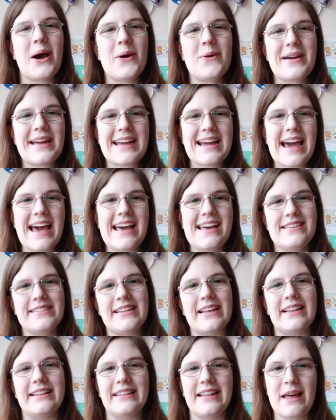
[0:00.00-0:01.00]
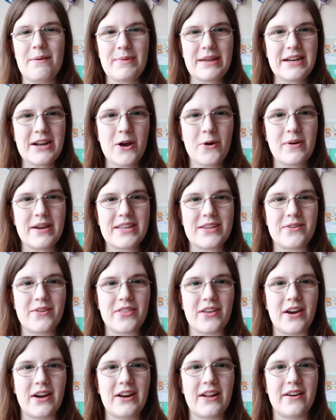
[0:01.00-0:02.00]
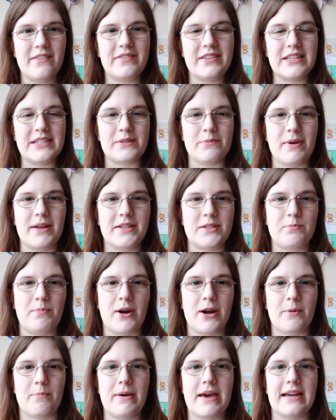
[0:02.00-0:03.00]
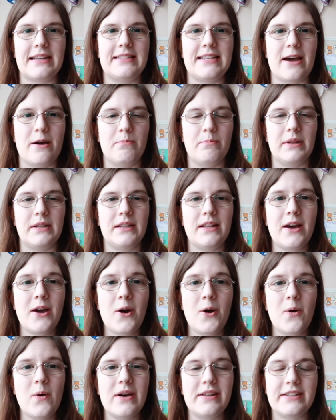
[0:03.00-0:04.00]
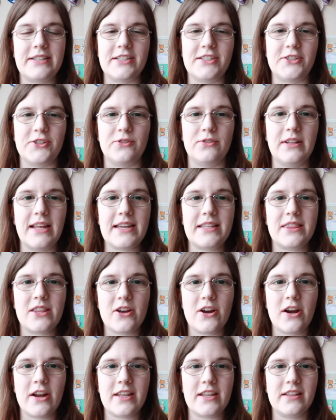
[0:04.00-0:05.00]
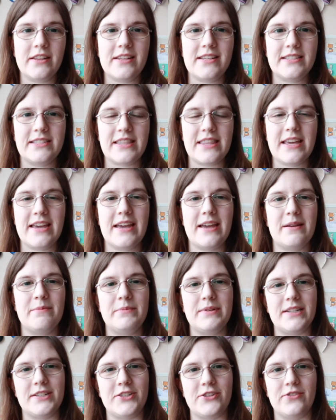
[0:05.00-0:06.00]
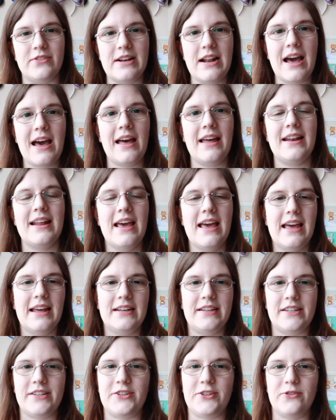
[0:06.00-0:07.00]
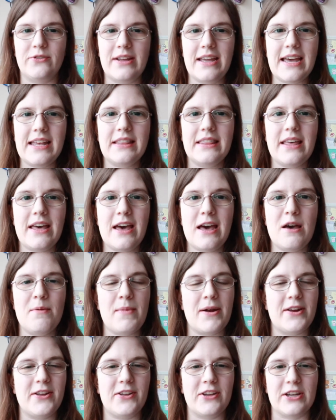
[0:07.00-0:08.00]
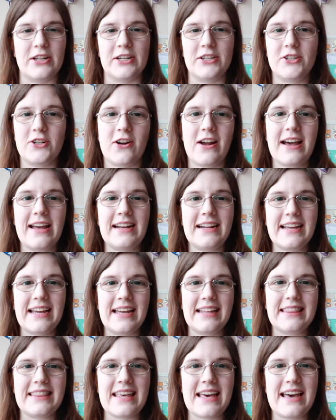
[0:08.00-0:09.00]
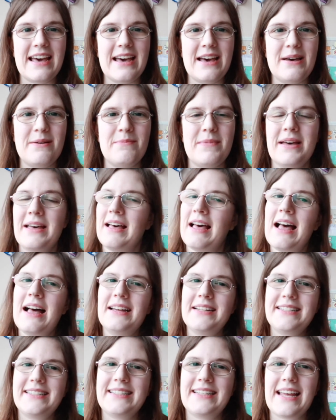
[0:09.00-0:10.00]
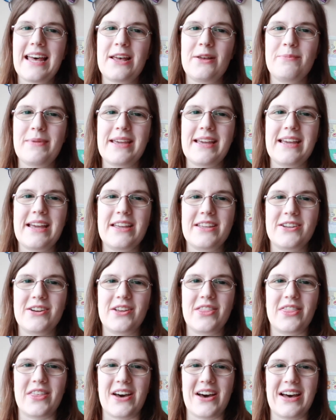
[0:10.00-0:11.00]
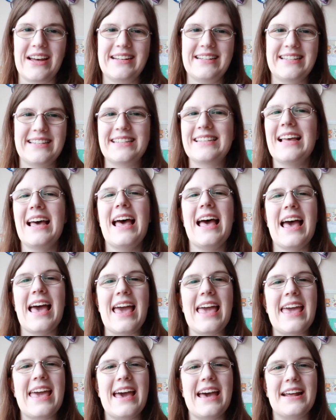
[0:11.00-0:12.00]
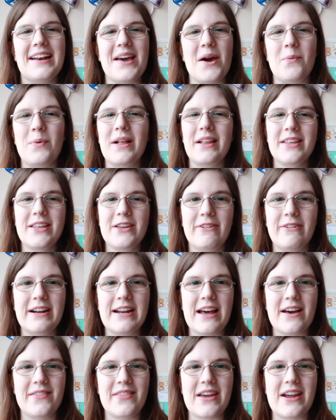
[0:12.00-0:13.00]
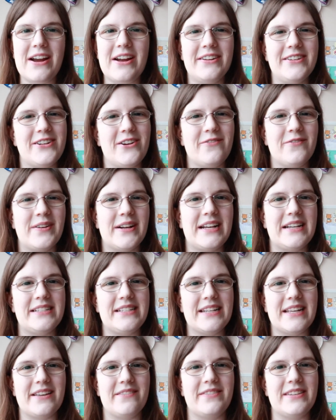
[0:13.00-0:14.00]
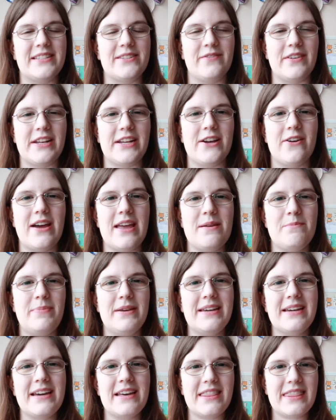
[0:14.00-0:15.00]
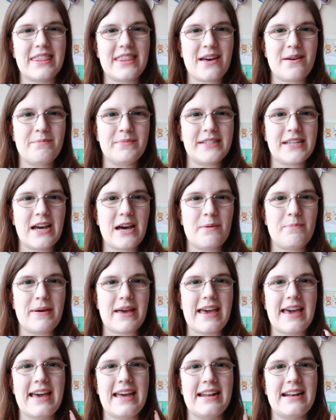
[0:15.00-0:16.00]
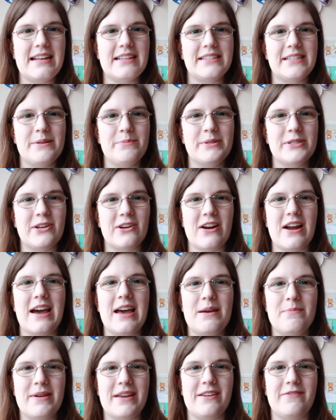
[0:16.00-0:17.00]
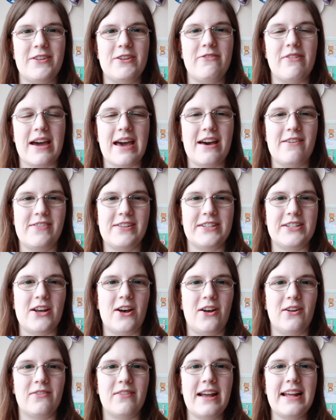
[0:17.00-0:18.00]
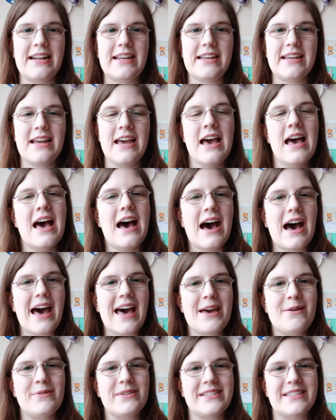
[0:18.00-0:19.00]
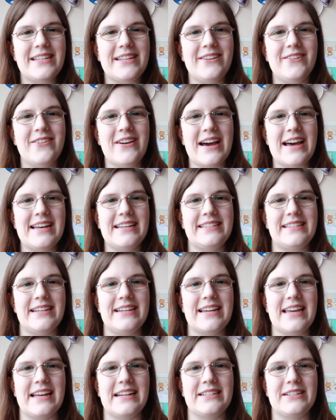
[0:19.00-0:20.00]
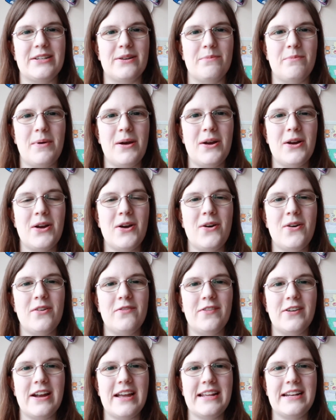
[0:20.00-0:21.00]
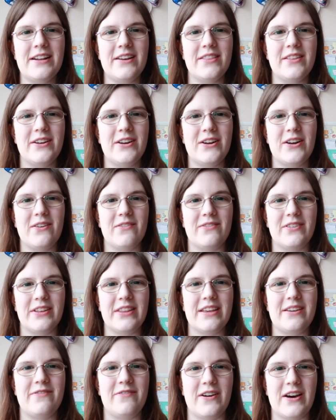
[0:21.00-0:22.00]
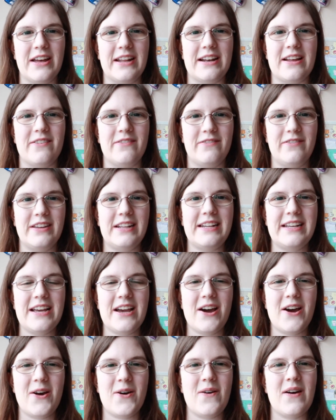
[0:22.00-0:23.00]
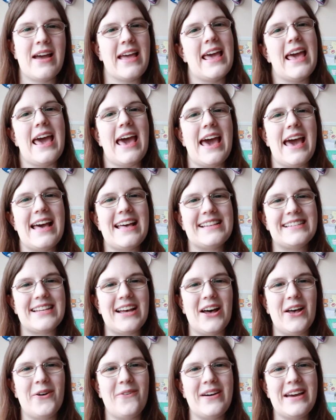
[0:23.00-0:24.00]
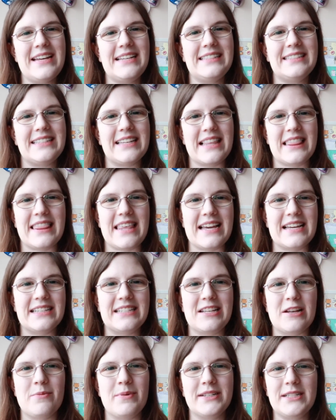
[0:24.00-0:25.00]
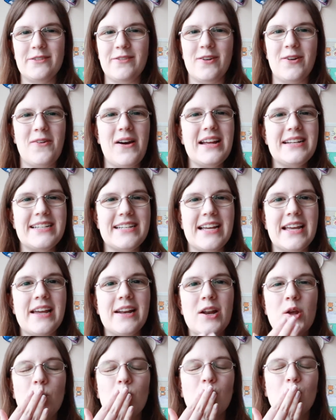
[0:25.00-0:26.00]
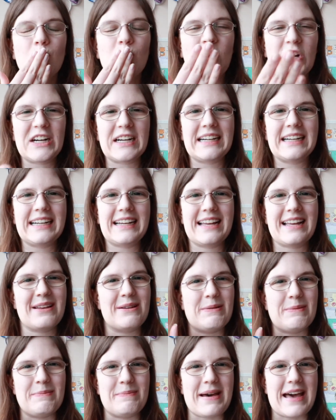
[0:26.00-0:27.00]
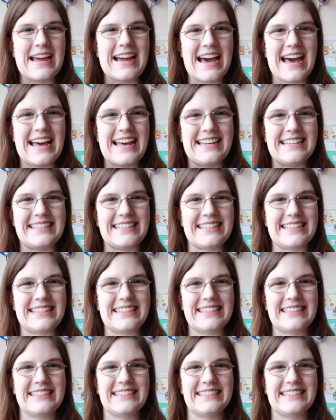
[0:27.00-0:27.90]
Okay guys, let me know what you thought of this month's Park Pack down below. Did you like the Hercules theme? Did you not? Did you get them? Are you gonna try to get them? Tell me your thoughts. And while are down there, don't forget to give this video a big thumbs up and subscribe if you haven't already. I will see you guys again tomorrow for another really fun video. As always, thanks so much for watching. Bye guys.